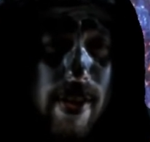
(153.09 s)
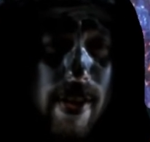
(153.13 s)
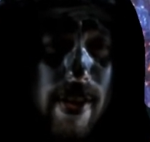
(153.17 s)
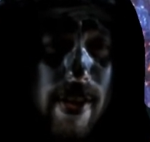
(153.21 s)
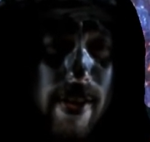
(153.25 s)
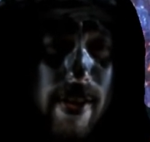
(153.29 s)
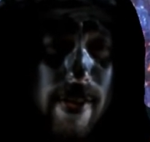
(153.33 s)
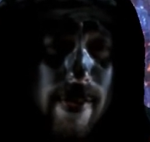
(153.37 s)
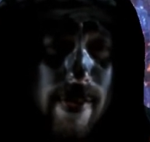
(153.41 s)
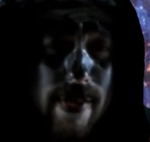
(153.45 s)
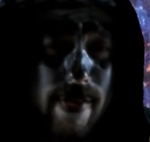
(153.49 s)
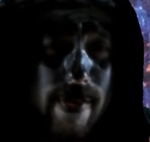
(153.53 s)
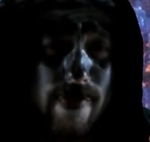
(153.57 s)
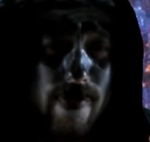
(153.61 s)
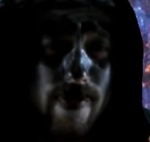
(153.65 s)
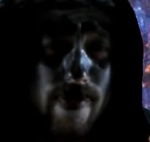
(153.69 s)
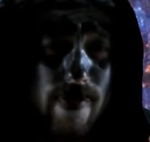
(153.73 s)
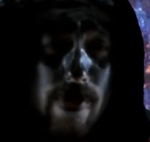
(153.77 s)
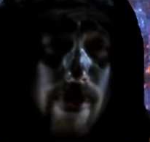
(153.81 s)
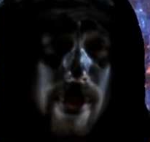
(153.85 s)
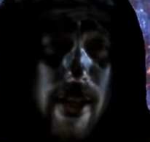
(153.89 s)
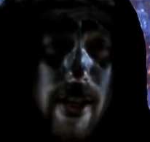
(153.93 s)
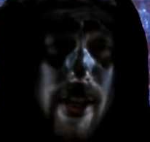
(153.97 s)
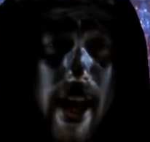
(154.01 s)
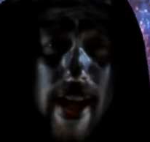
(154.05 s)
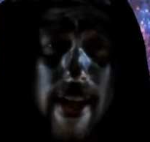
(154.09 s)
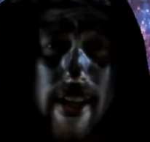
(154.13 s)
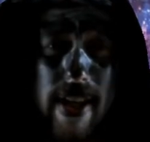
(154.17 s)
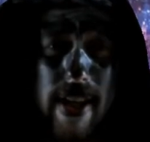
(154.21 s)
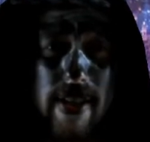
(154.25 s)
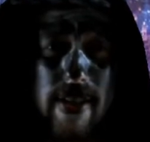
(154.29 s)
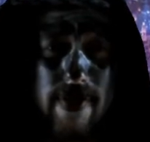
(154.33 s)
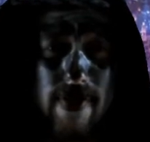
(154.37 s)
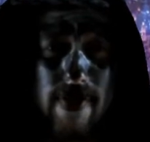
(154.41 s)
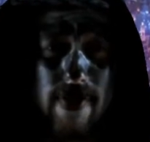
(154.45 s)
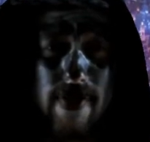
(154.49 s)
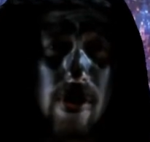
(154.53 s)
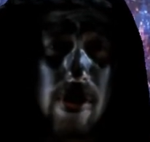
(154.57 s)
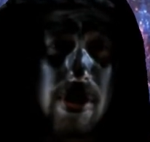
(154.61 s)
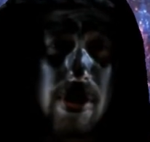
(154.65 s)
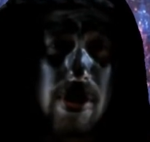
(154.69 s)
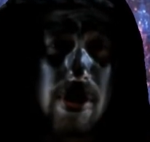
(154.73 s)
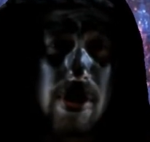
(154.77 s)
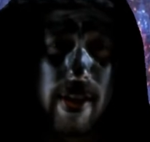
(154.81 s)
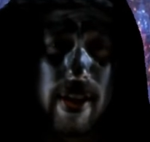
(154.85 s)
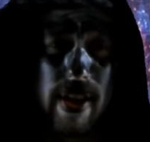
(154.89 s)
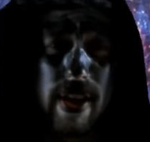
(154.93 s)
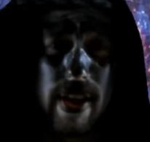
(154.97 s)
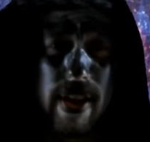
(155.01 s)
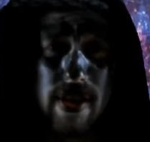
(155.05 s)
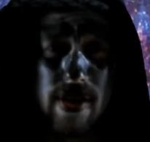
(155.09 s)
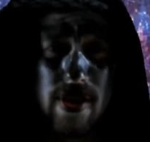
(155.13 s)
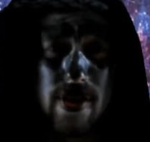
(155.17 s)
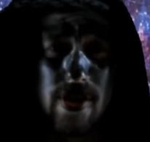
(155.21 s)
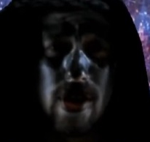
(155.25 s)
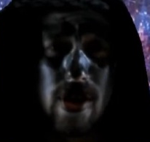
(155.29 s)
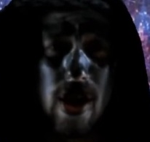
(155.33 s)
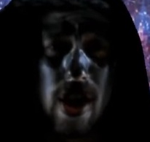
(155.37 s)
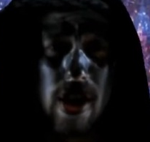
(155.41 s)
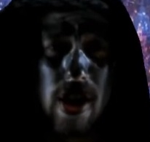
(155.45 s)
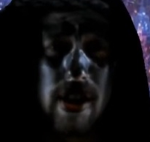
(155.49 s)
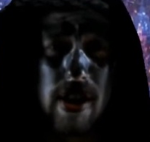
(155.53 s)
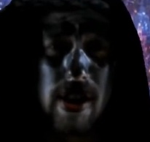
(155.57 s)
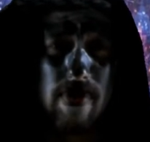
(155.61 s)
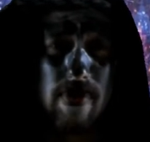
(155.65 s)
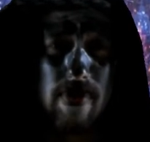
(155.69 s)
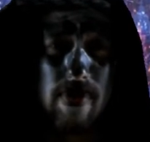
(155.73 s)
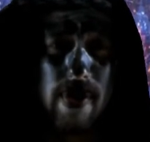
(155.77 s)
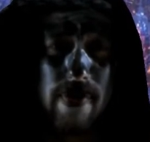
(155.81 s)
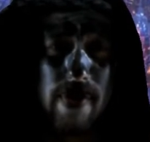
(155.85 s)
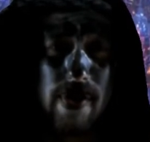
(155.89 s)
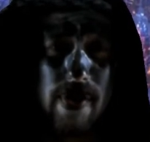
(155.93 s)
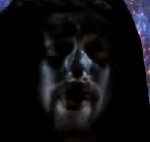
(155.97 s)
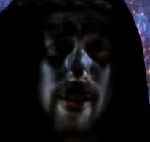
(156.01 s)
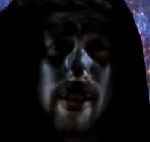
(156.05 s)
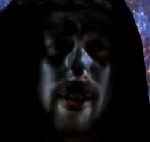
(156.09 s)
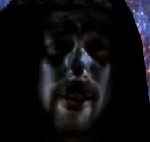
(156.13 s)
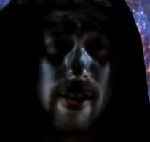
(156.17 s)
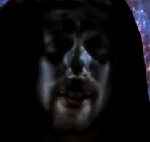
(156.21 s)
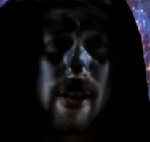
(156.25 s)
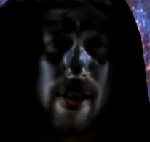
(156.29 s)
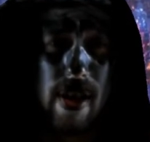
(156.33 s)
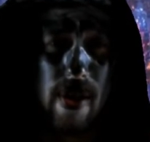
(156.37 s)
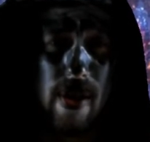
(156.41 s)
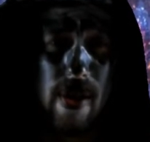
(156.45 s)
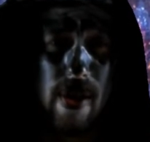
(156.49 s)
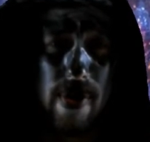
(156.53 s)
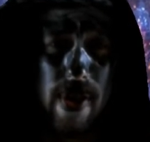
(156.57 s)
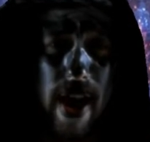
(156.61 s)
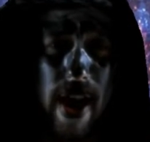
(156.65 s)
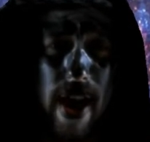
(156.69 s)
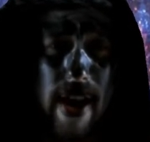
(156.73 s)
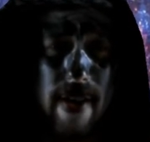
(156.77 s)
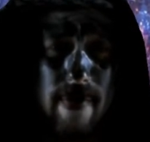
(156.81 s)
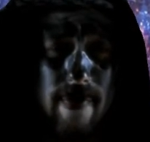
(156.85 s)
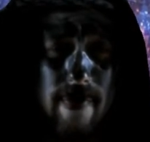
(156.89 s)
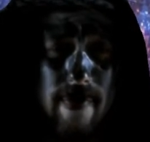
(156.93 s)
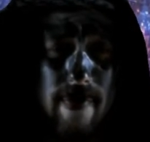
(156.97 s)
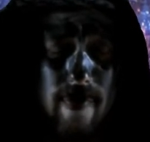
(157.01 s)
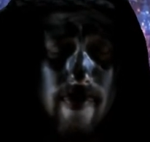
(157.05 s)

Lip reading: And fruitcake is virtually indestructible if you didn't know that.